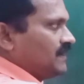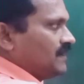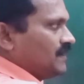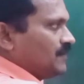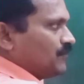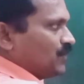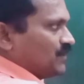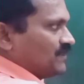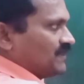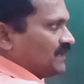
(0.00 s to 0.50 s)

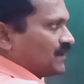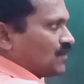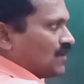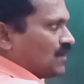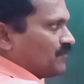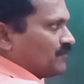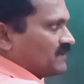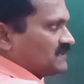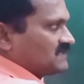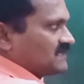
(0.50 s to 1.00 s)
put the
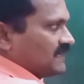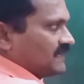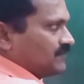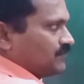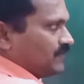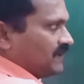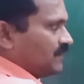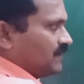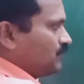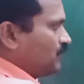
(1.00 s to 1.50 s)
compass at
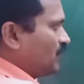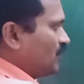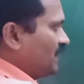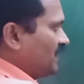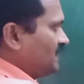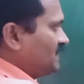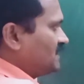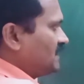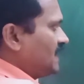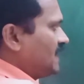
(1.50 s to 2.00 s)

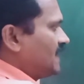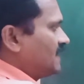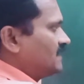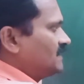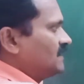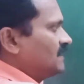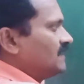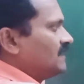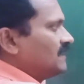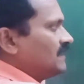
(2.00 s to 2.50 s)
midpoint
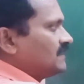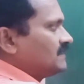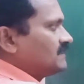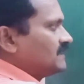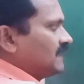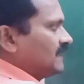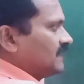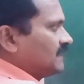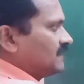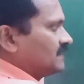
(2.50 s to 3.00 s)
and
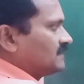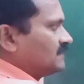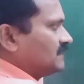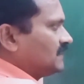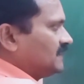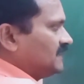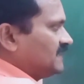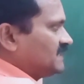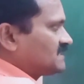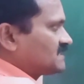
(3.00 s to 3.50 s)
take
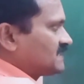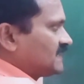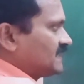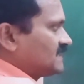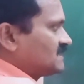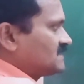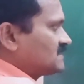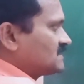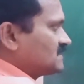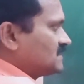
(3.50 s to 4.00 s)
the
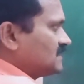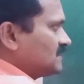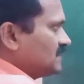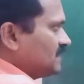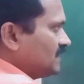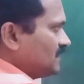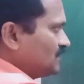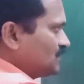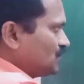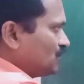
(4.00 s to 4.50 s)
distance
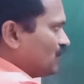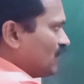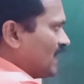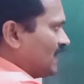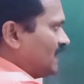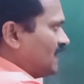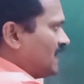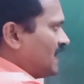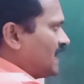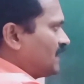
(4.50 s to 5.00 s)
to
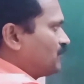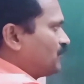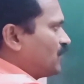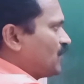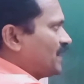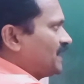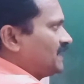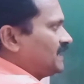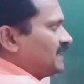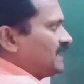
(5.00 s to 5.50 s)
one
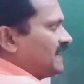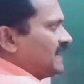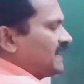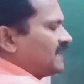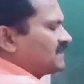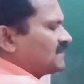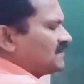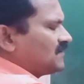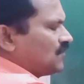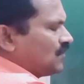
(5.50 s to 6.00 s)
endpoint
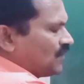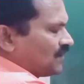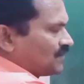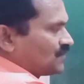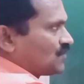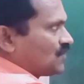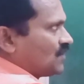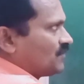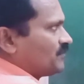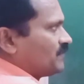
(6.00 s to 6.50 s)
on
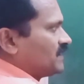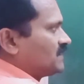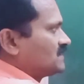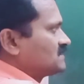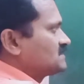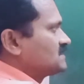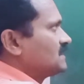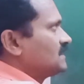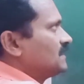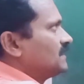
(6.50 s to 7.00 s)

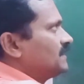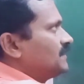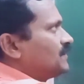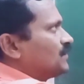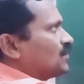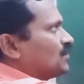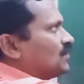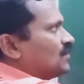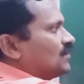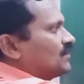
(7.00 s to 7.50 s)
compass,
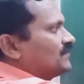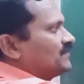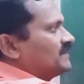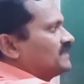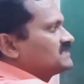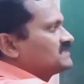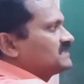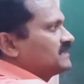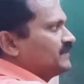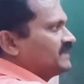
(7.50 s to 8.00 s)
draw the
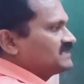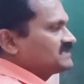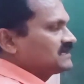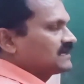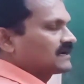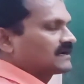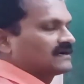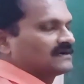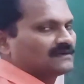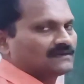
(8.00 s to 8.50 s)
semicircle.